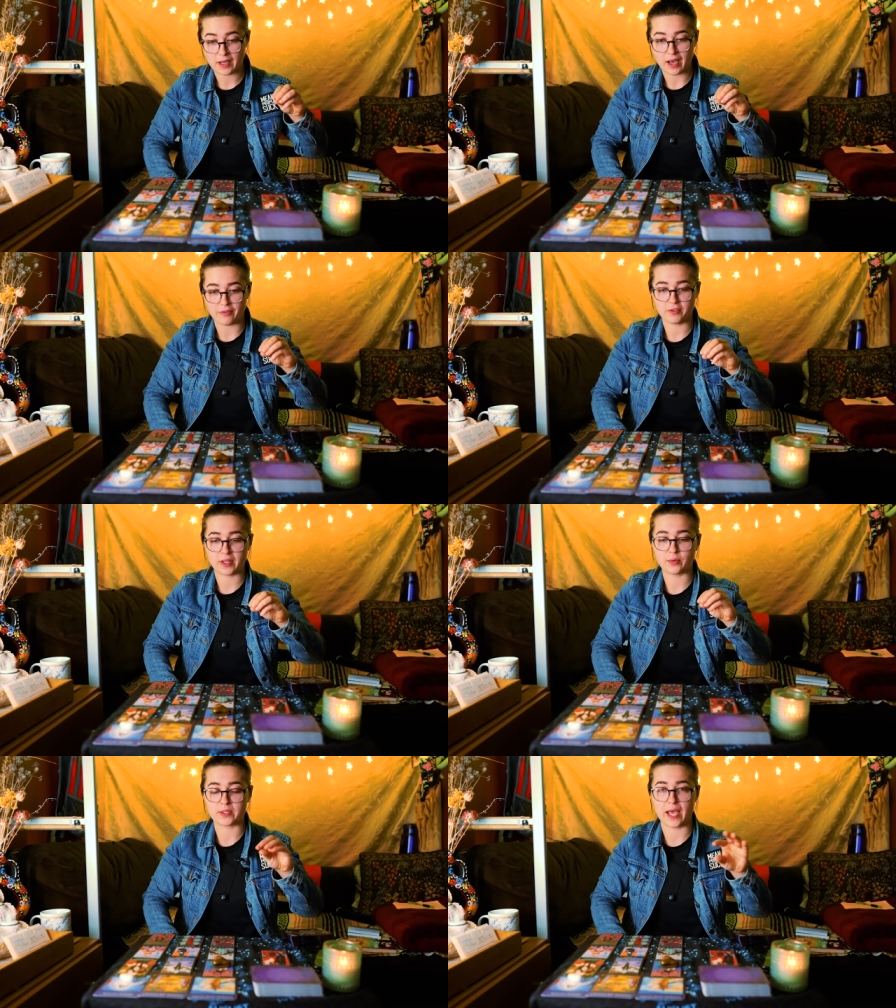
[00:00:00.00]
I feel
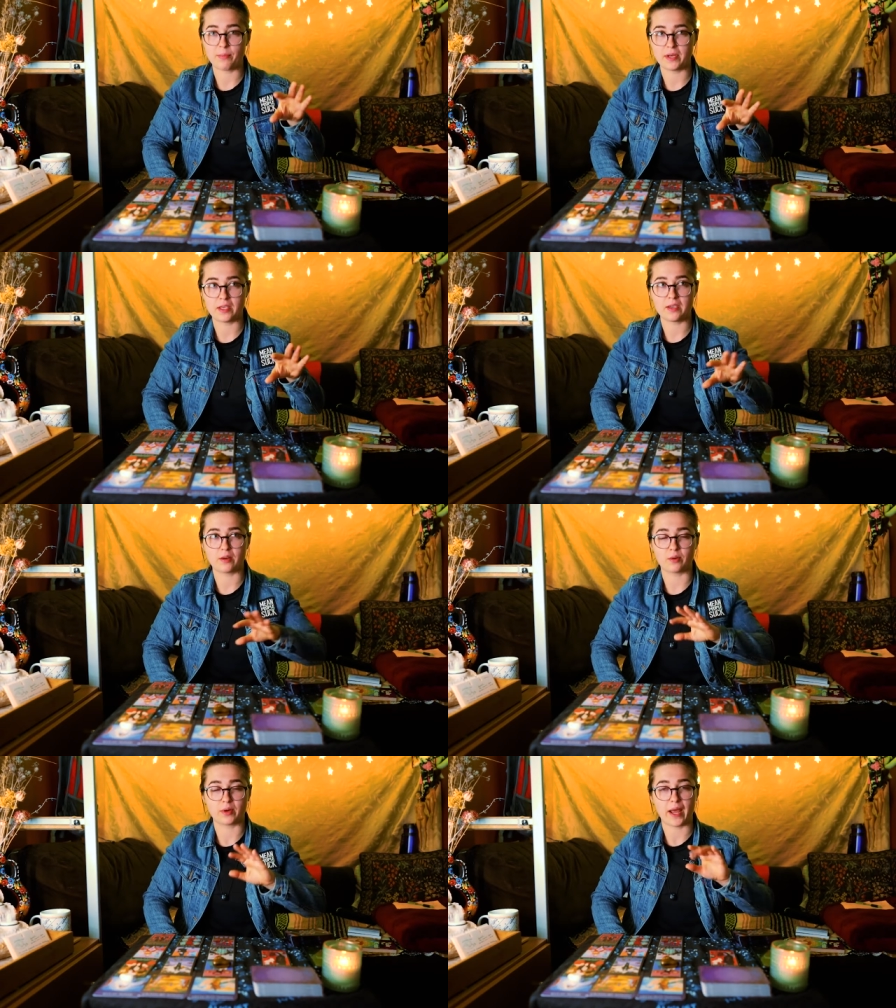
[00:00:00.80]
like what's happening here,
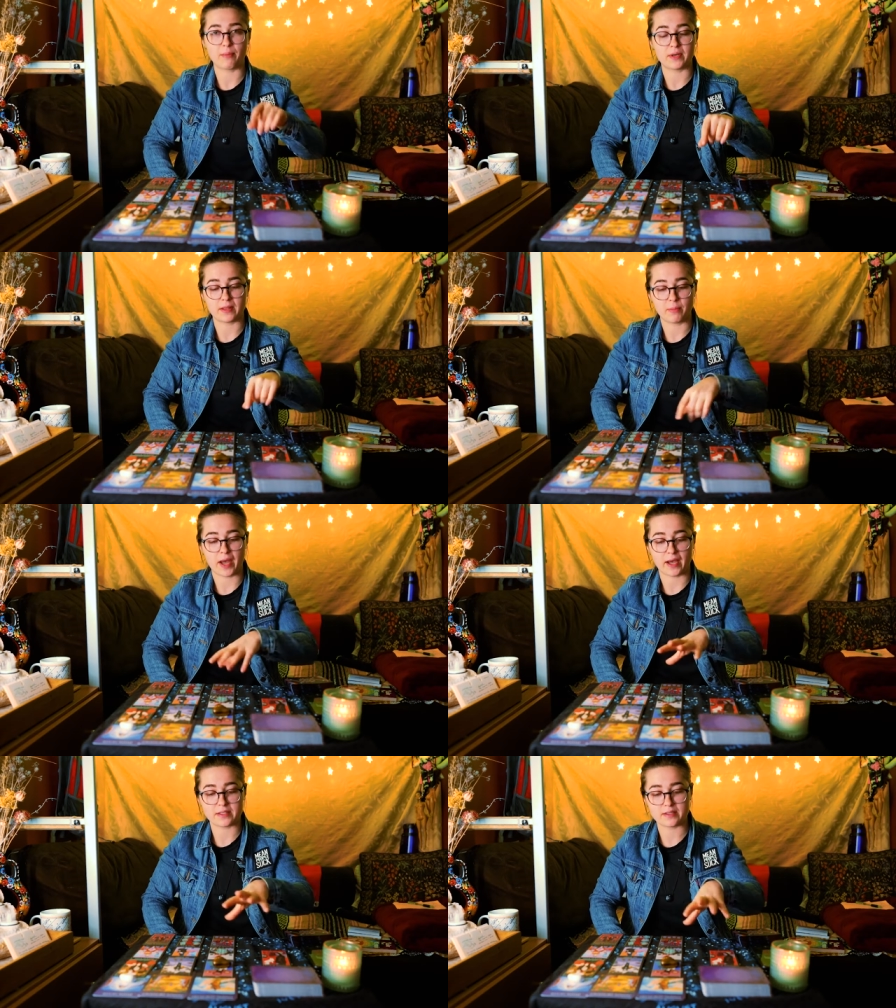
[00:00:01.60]
or what happened in the
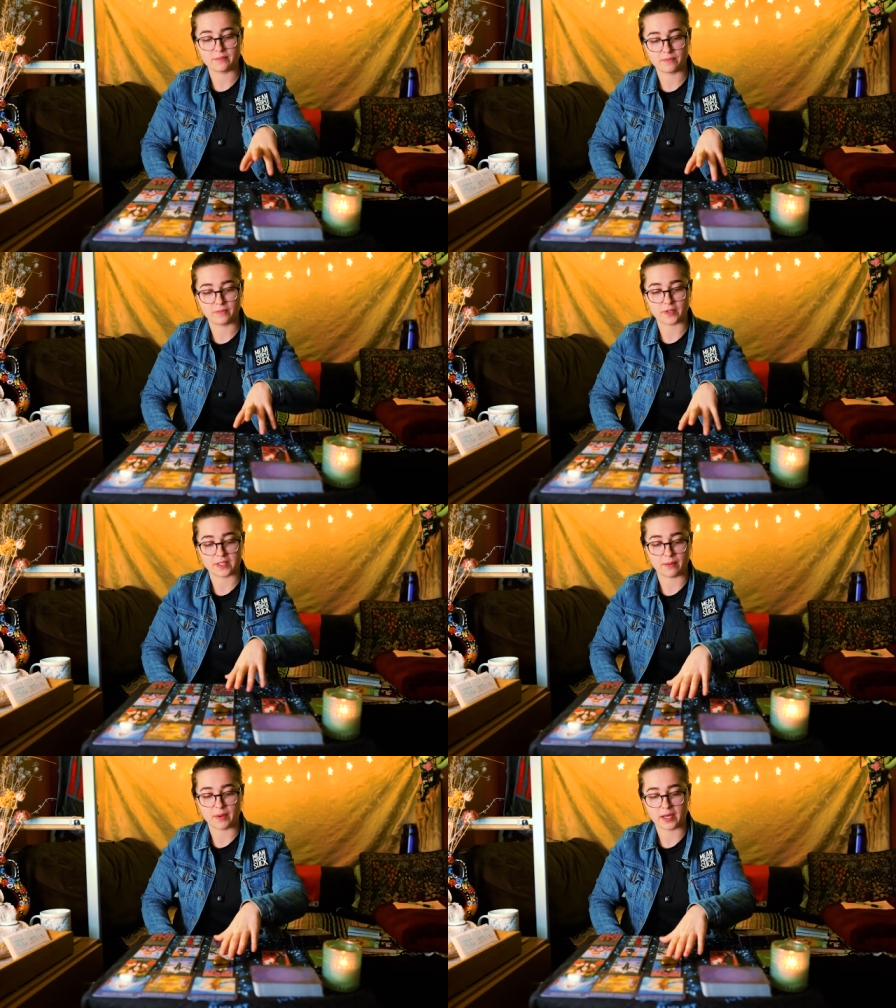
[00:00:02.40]
past for
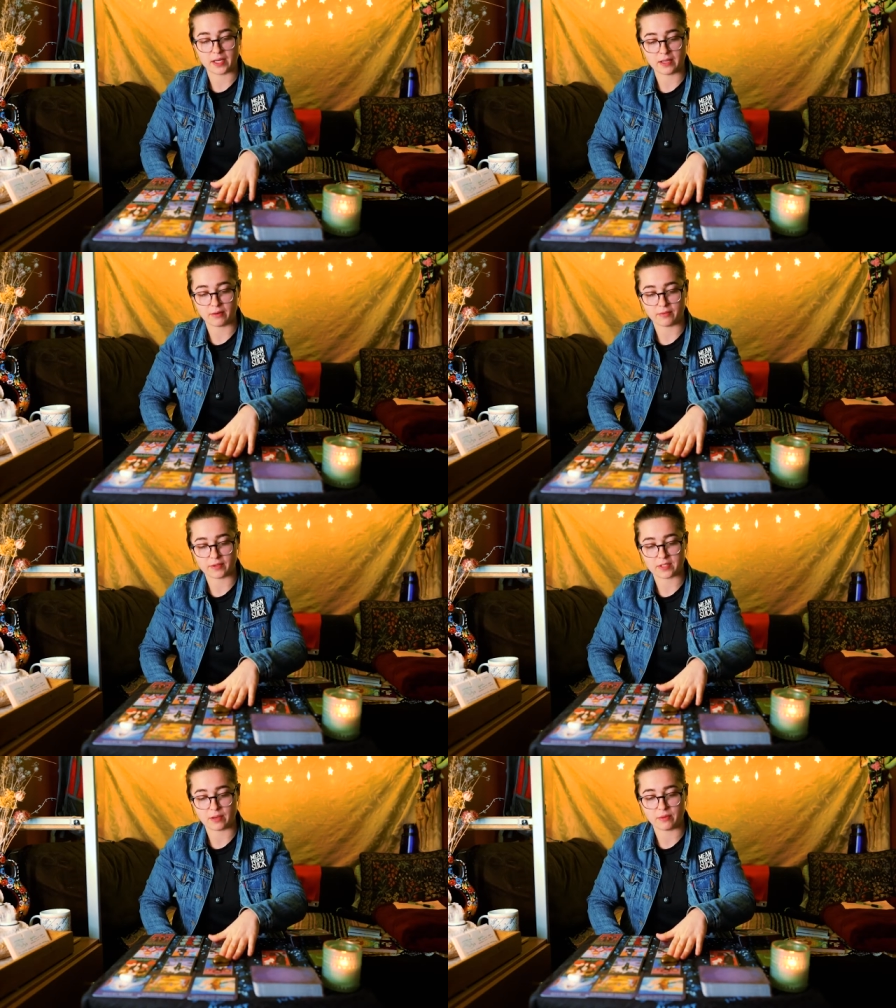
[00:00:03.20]
somebody or for
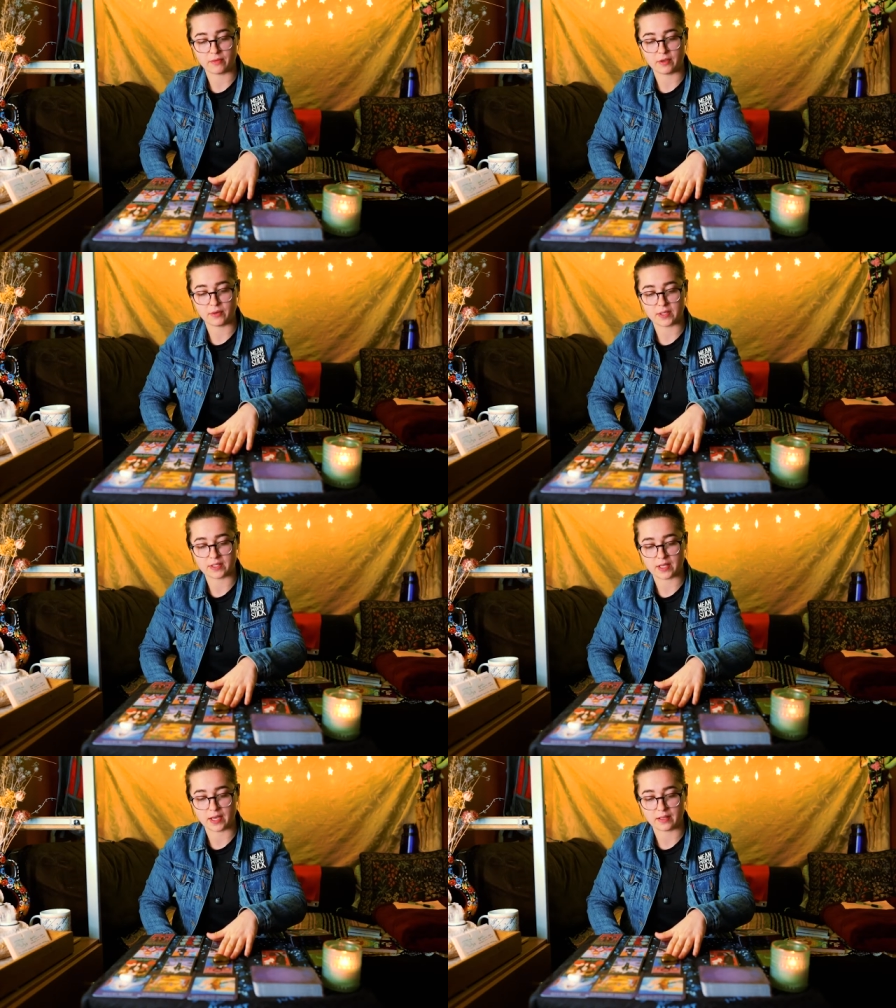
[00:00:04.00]
some of you, is
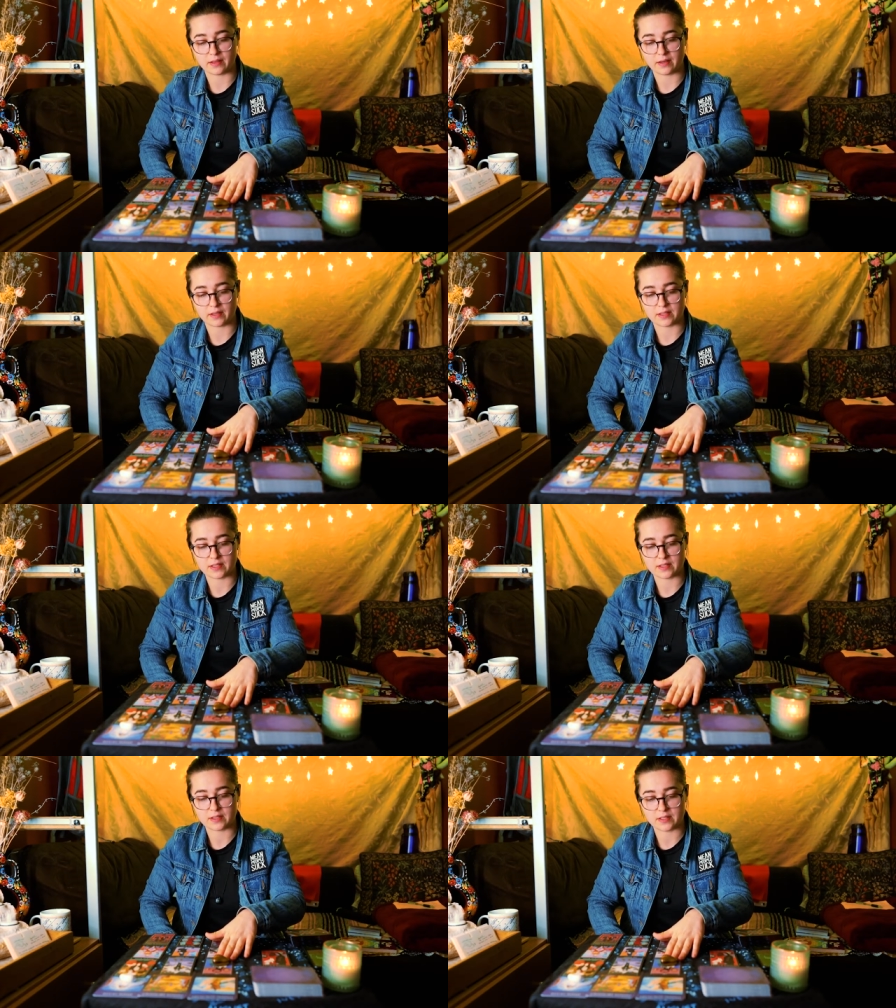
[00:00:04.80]
that
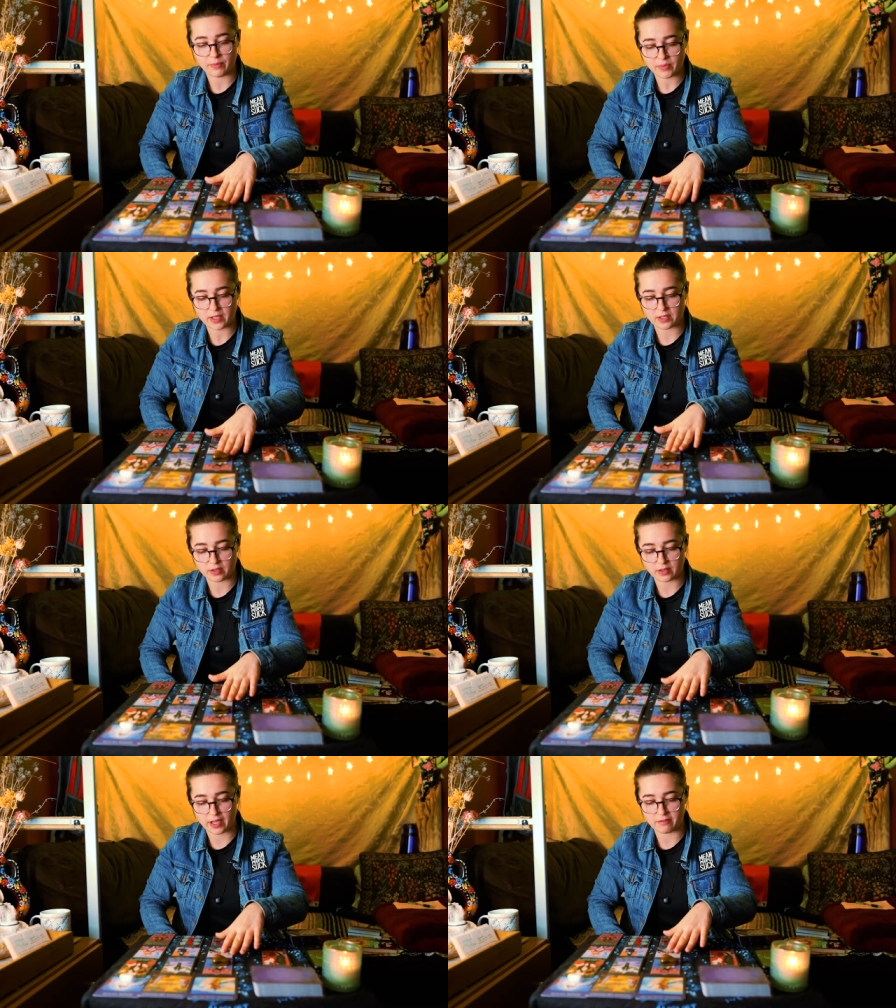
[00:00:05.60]
there's something in
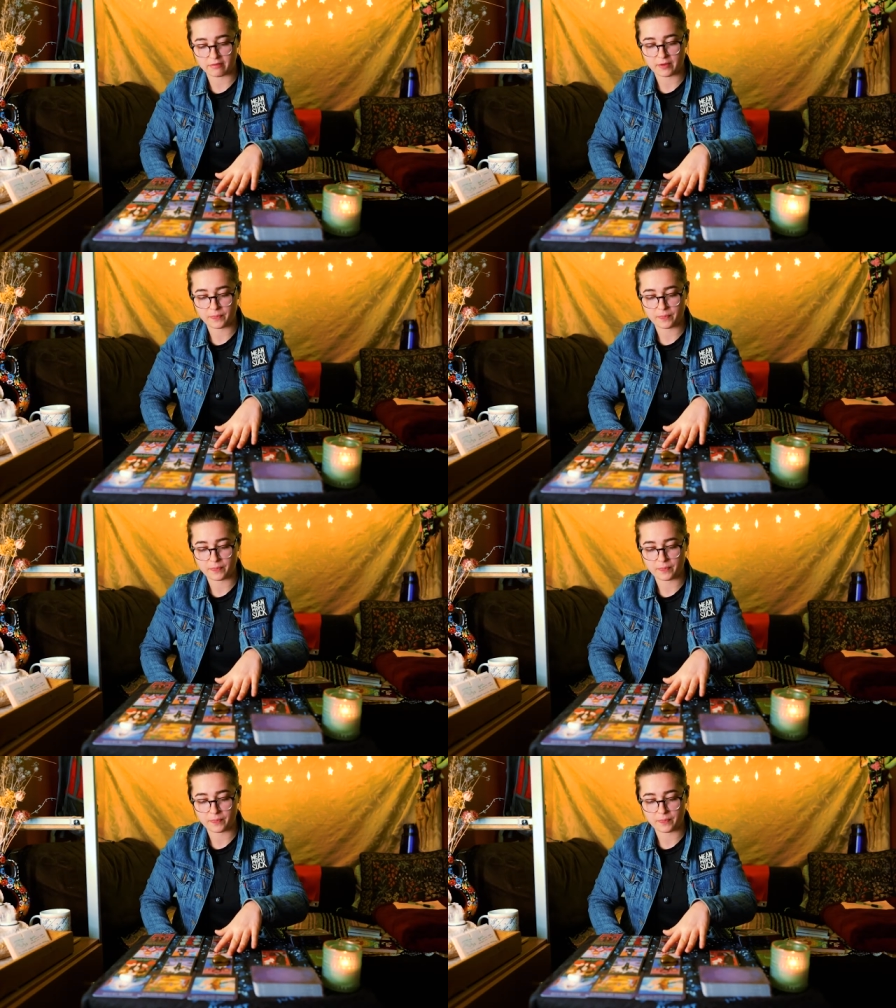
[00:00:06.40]
your life